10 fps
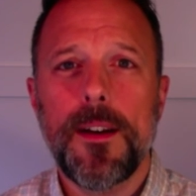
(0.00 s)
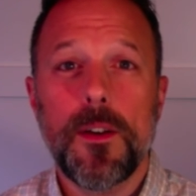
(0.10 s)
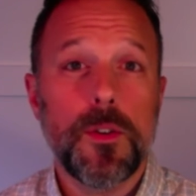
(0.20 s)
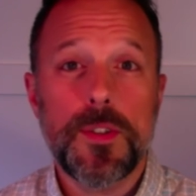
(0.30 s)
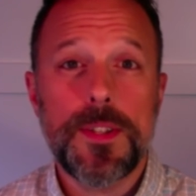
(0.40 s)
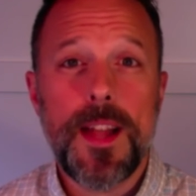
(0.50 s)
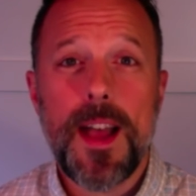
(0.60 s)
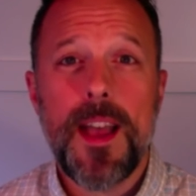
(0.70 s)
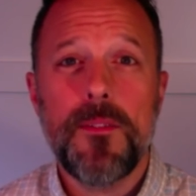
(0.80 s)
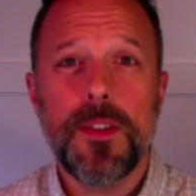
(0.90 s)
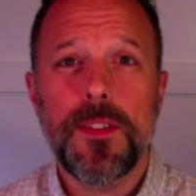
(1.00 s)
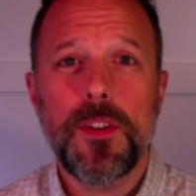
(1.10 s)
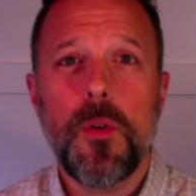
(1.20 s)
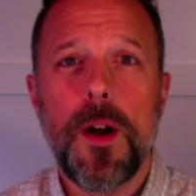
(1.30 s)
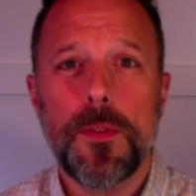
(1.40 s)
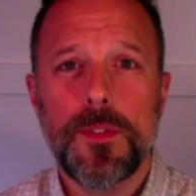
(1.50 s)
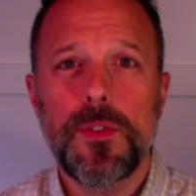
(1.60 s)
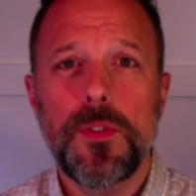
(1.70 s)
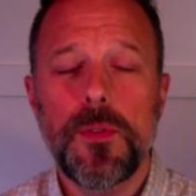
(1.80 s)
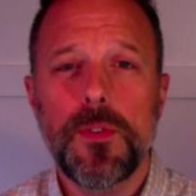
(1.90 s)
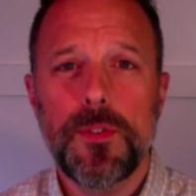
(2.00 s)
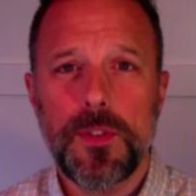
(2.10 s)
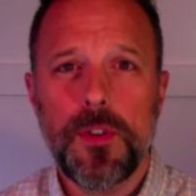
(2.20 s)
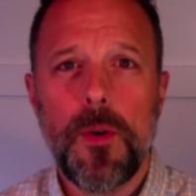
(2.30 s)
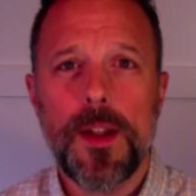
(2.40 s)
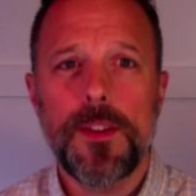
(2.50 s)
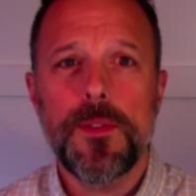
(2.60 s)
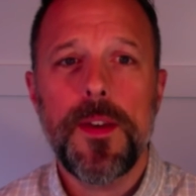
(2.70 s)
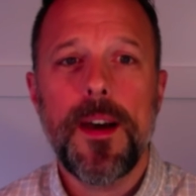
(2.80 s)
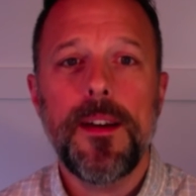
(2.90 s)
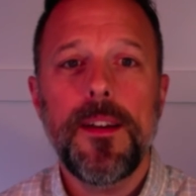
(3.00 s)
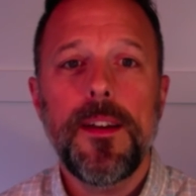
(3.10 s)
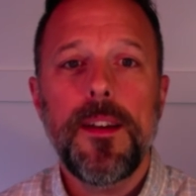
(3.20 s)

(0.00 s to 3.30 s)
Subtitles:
or just not having the know-how to know how to do that,